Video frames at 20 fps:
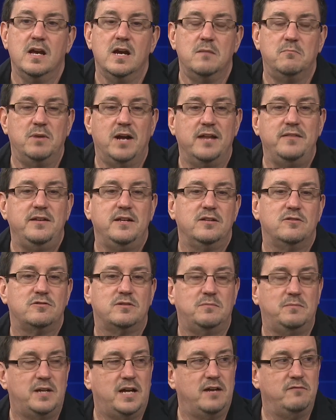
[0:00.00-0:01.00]
But I think there's
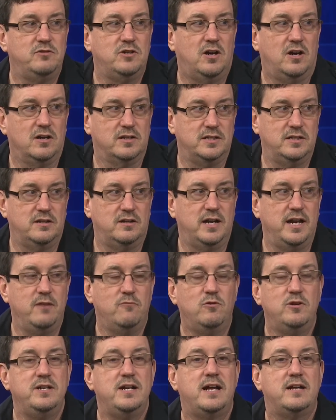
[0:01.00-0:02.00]
some live dogs here, and it
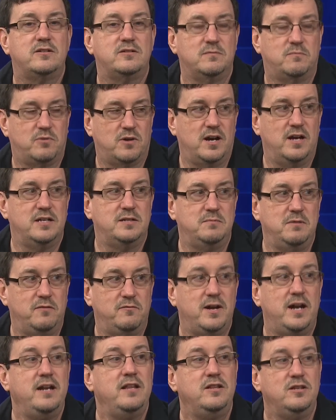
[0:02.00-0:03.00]
would not surprise me if
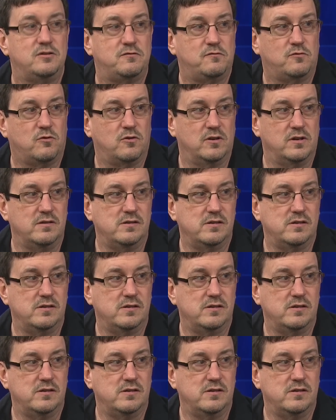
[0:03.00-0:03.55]
any of these four